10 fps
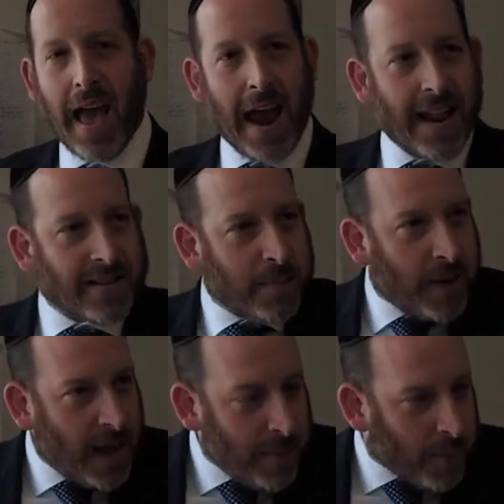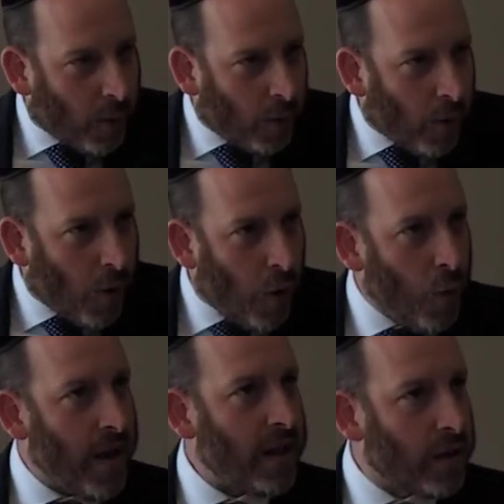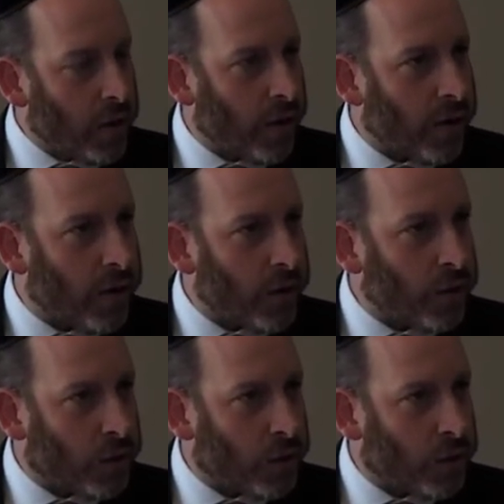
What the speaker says: And as a people, we learn